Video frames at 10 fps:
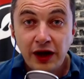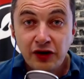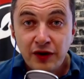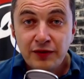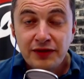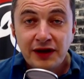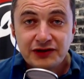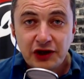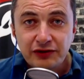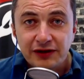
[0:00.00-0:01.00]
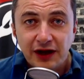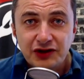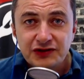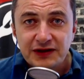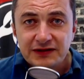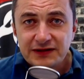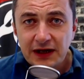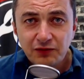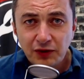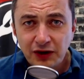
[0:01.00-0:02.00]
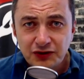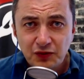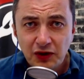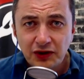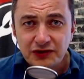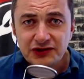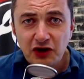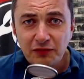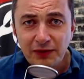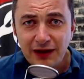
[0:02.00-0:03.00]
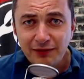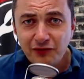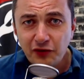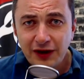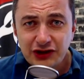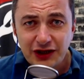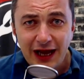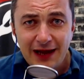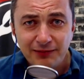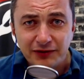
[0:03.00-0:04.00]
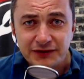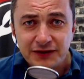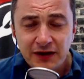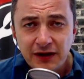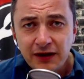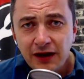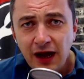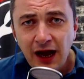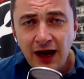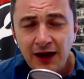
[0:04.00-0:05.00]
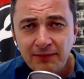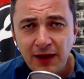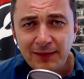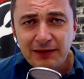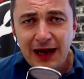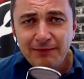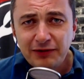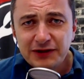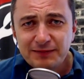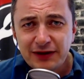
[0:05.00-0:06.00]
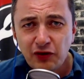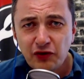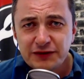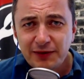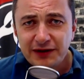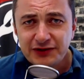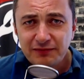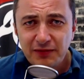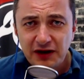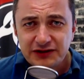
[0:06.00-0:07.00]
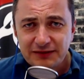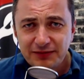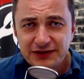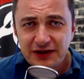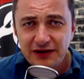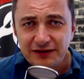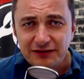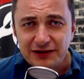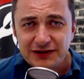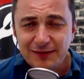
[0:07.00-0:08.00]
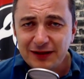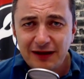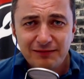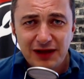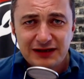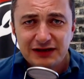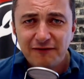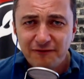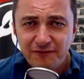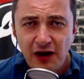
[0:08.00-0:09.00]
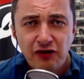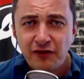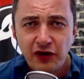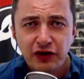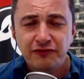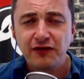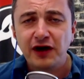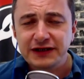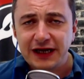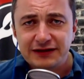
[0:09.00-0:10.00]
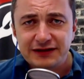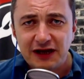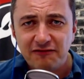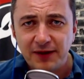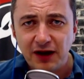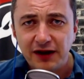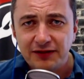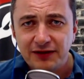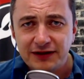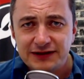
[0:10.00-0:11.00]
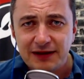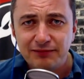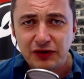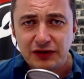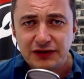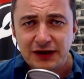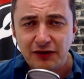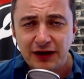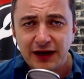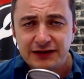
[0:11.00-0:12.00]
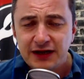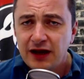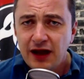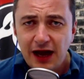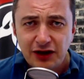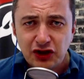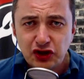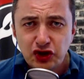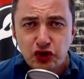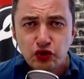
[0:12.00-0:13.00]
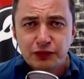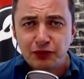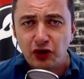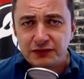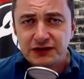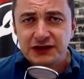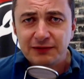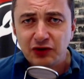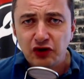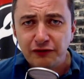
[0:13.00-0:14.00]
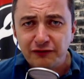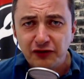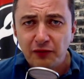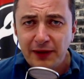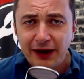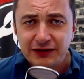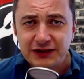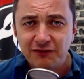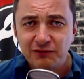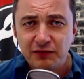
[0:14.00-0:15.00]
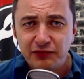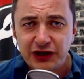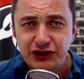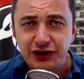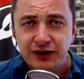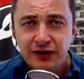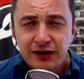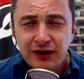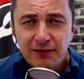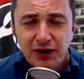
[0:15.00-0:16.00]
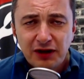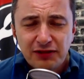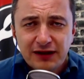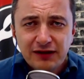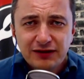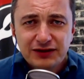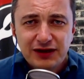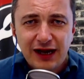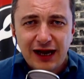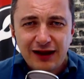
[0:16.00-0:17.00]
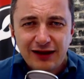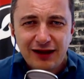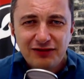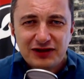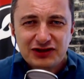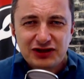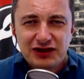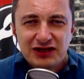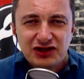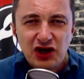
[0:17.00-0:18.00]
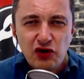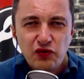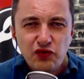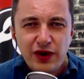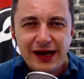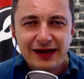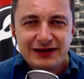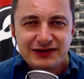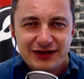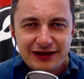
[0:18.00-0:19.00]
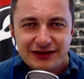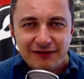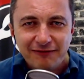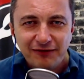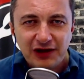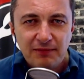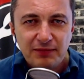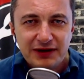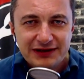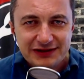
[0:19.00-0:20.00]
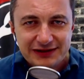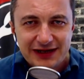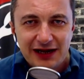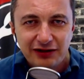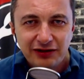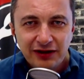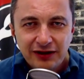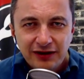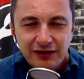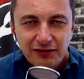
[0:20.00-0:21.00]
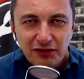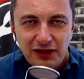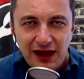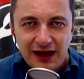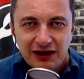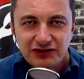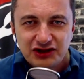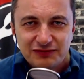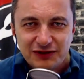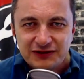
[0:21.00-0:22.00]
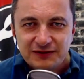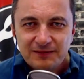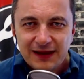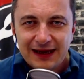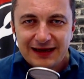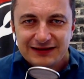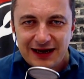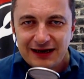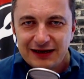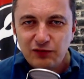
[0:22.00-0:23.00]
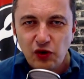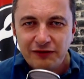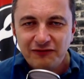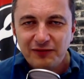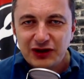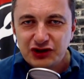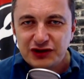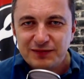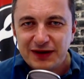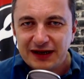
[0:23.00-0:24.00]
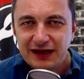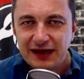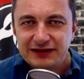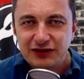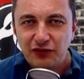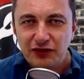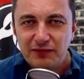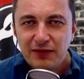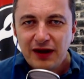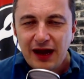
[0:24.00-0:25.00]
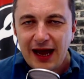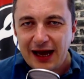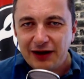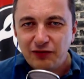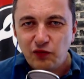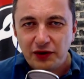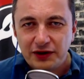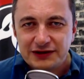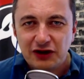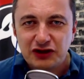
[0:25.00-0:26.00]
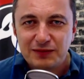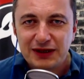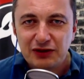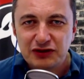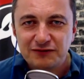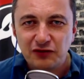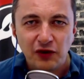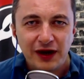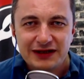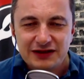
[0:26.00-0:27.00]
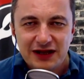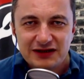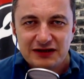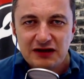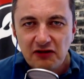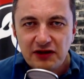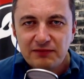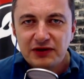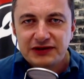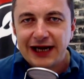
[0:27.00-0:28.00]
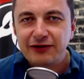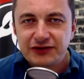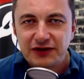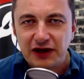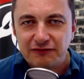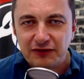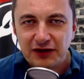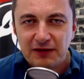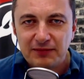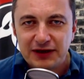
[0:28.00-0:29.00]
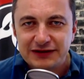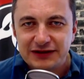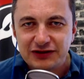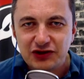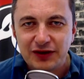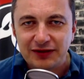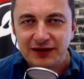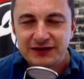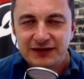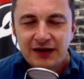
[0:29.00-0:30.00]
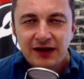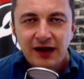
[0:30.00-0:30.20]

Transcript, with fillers: I agree with that totally. I just think Satan will go to work on a snowplow before it actually happens. Um, I mean, Apple has been hoisted by its own marketing petard in this. I mean, they they did a very very good fight against the F B I in the San Bernardino case. And a huge props to Tim Cook for not bowing to government pressure. But I think there's there's no real incentive for companies to tell their customers exactly what information is being collected on them and what it's going to be used for. It's there's nothing but downside for the companies in doing this.